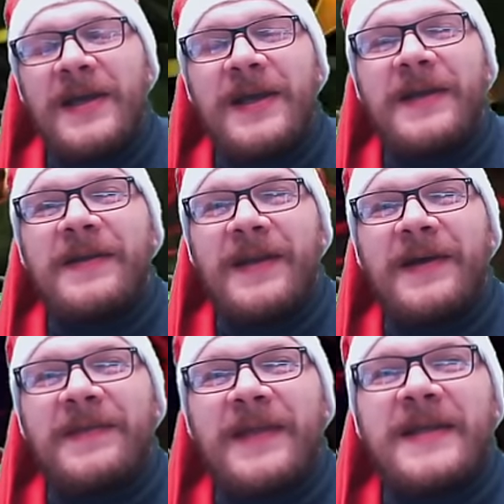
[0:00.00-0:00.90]
And
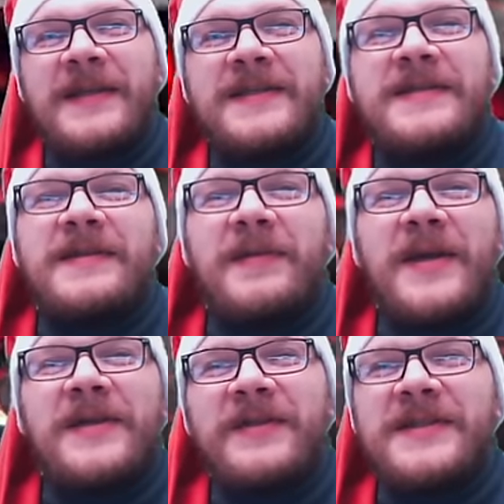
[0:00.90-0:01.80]
uh, that is the
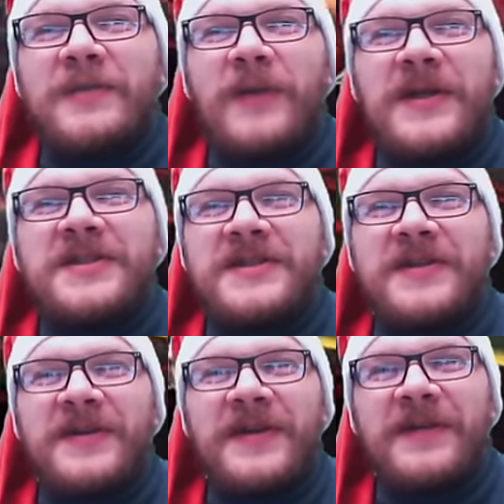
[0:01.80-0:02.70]
main reason why she's
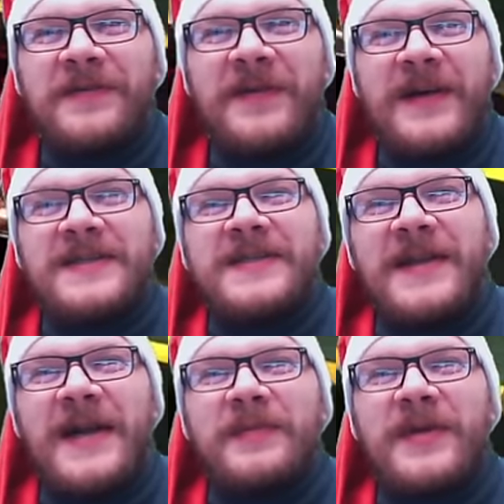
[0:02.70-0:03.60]
going to get a fast
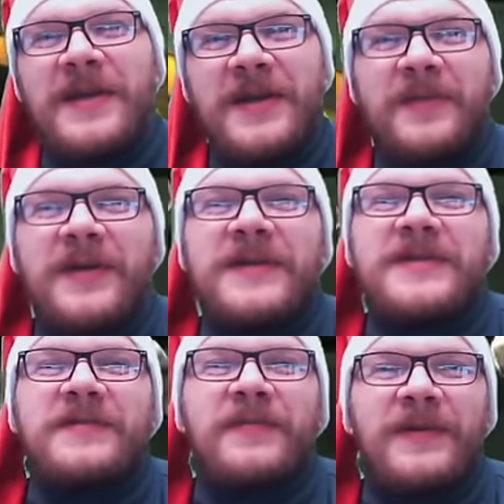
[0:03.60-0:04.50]
time here.
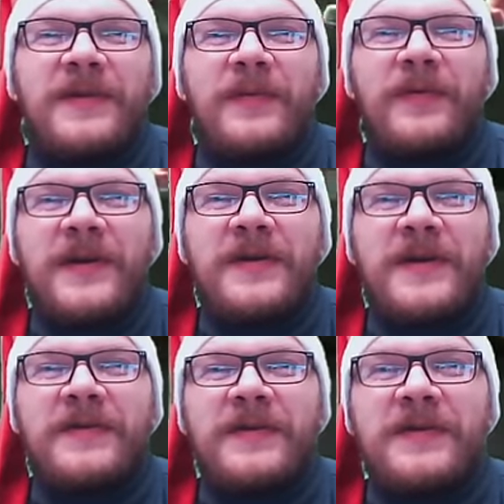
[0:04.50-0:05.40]
Because, well, number one, you
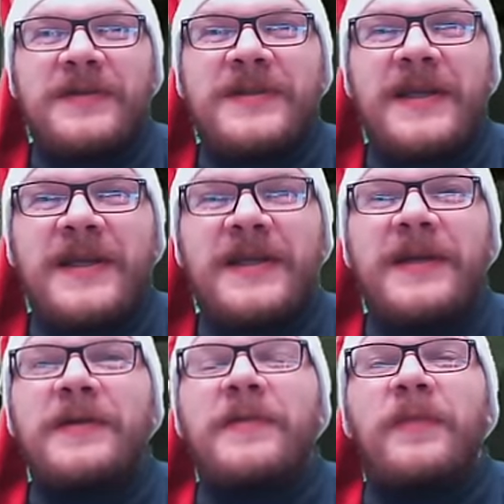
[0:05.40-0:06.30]
can reduce the
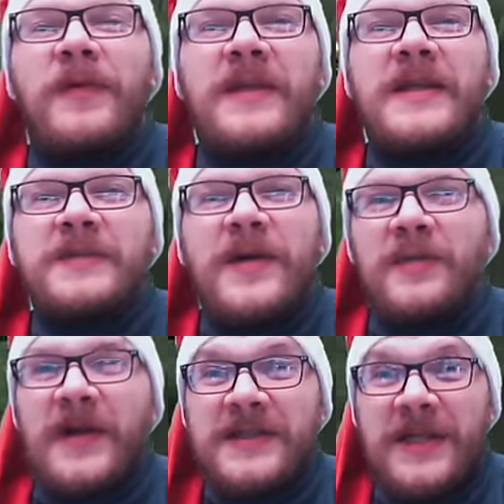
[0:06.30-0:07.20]
healing with Despair
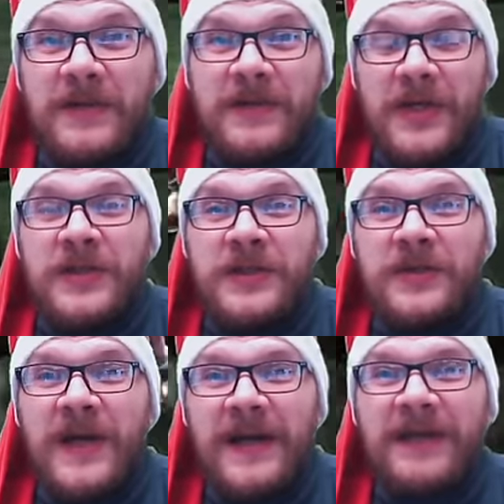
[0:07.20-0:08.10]
Mastery, which I do
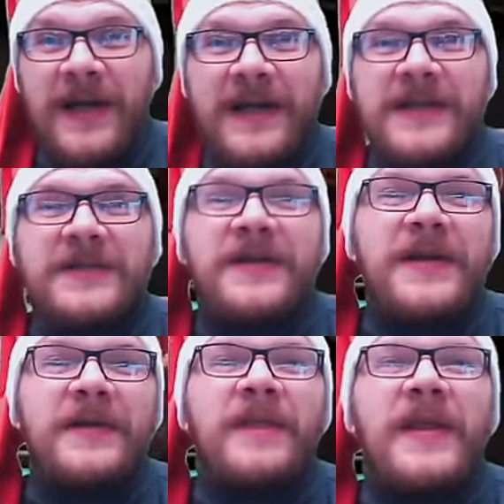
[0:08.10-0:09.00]
have active
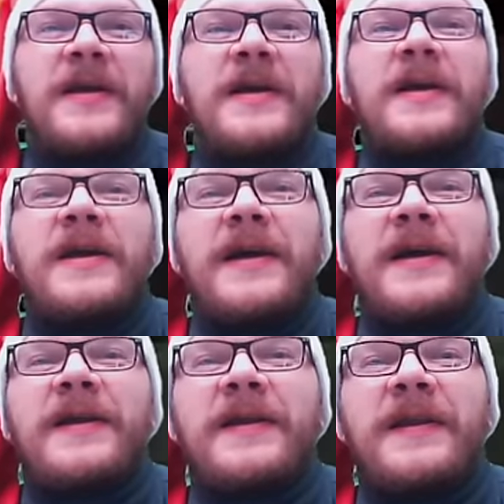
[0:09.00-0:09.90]
here.
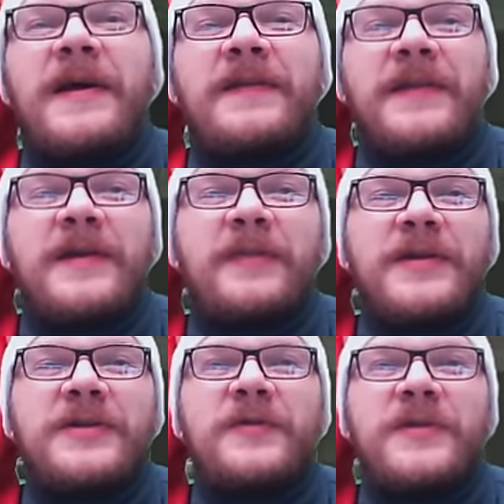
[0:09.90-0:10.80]
And uh, then number
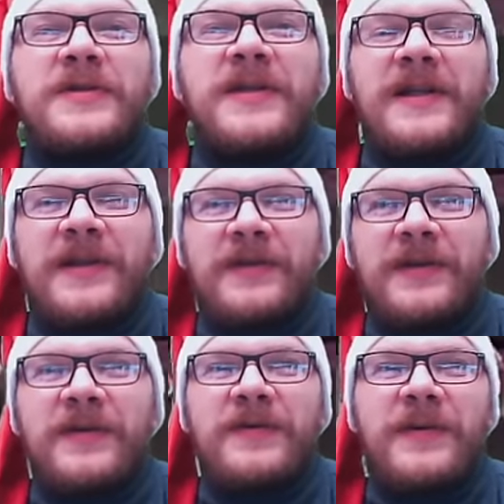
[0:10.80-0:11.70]
two, once you get level
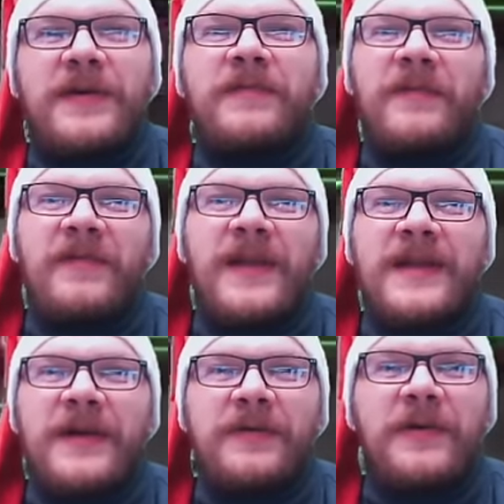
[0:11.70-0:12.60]
two, you can flat
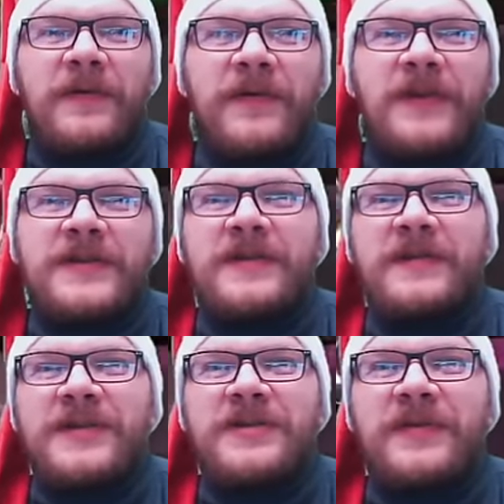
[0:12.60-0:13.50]
out reverse the
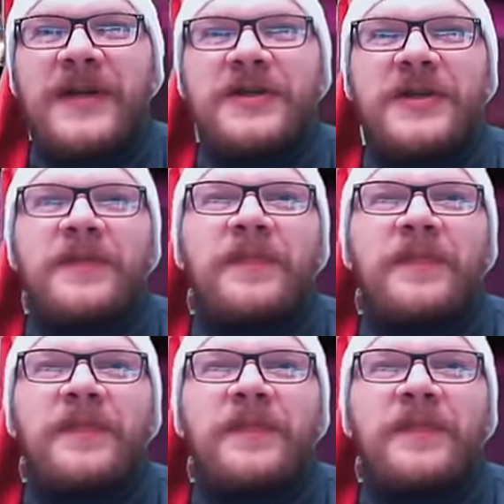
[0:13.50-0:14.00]
regeneration.